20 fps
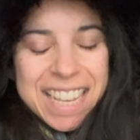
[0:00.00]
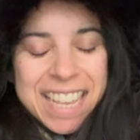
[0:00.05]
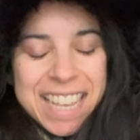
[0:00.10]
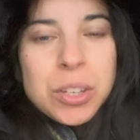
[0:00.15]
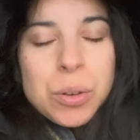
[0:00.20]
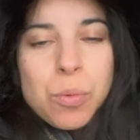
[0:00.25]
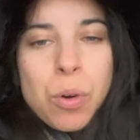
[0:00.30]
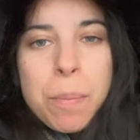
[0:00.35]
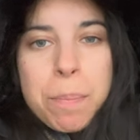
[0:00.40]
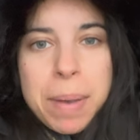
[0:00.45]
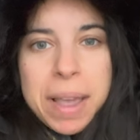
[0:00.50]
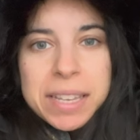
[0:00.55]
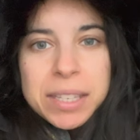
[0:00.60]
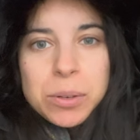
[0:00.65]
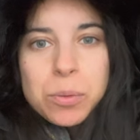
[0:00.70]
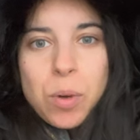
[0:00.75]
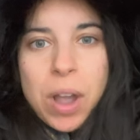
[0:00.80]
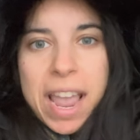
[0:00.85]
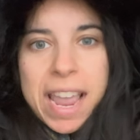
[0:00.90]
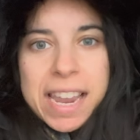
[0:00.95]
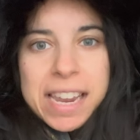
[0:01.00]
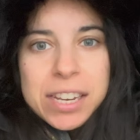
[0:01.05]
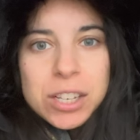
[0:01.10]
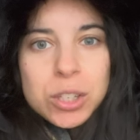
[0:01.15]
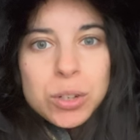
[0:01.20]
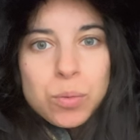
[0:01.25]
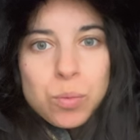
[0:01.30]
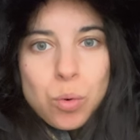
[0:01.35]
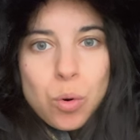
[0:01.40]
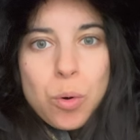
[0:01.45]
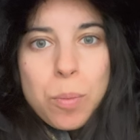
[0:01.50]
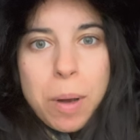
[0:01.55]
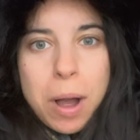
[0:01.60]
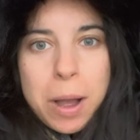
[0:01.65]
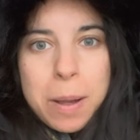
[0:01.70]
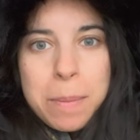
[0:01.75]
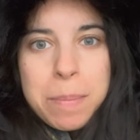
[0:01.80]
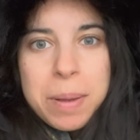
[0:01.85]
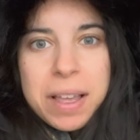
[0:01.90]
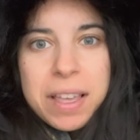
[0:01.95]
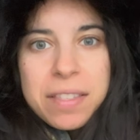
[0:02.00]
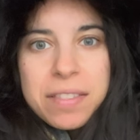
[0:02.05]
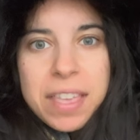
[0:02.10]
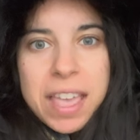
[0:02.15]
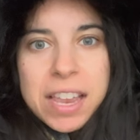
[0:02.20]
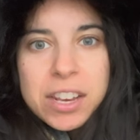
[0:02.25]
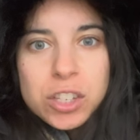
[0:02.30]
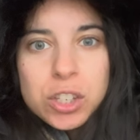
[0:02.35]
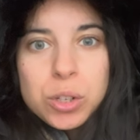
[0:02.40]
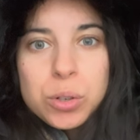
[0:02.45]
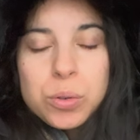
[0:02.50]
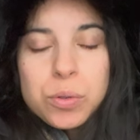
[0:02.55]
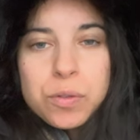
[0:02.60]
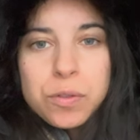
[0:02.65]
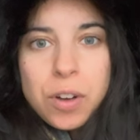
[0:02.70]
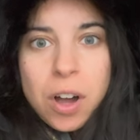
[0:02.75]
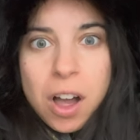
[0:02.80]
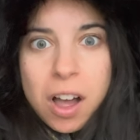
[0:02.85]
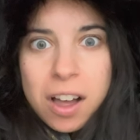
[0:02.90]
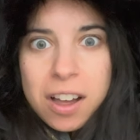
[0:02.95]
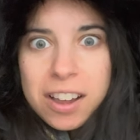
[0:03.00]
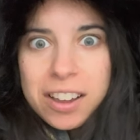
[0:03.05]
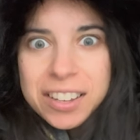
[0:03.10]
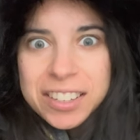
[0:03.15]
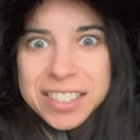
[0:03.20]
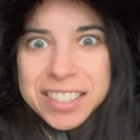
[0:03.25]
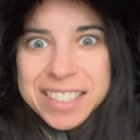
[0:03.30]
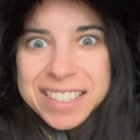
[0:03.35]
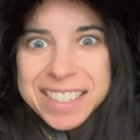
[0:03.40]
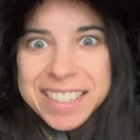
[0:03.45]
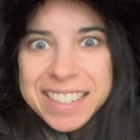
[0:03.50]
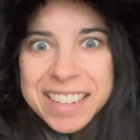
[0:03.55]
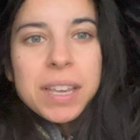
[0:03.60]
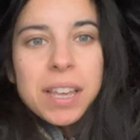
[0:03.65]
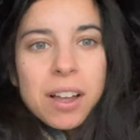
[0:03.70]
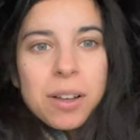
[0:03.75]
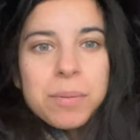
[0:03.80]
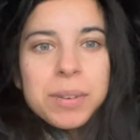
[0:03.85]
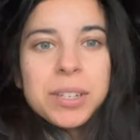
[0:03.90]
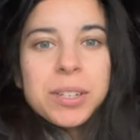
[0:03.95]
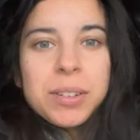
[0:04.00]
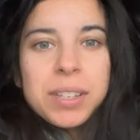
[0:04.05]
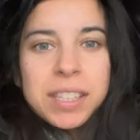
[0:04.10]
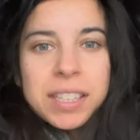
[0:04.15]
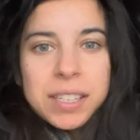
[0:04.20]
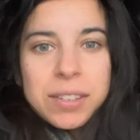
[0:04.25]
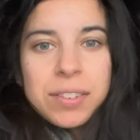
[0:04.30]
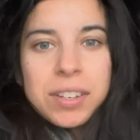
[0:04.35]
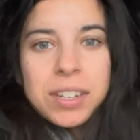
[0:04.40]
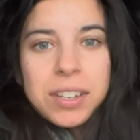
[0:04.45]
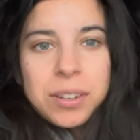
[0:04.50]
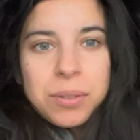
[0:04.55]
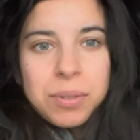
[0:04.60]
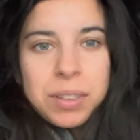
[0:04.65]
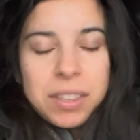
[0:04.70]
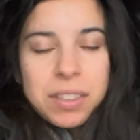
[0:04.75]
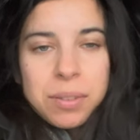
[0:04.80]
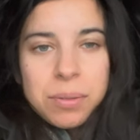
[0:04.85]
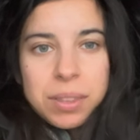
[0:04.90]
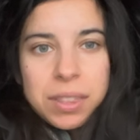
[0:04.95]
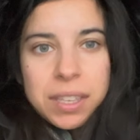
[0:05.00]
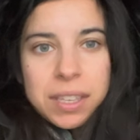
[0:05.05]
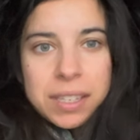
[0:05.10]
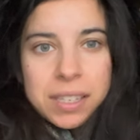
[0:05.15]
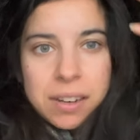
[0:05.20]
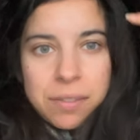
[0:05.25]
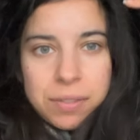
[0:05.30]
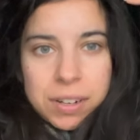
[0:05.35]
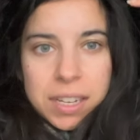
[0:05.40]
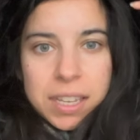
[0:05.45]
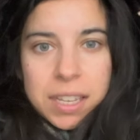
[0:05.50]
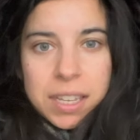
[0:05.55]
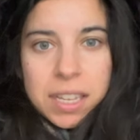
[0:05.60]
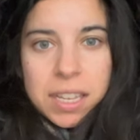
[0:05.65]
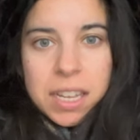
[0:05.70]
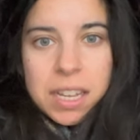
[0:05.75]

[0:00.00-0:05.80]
What better way to warm up than to fast? I'll be doing this video with this lovely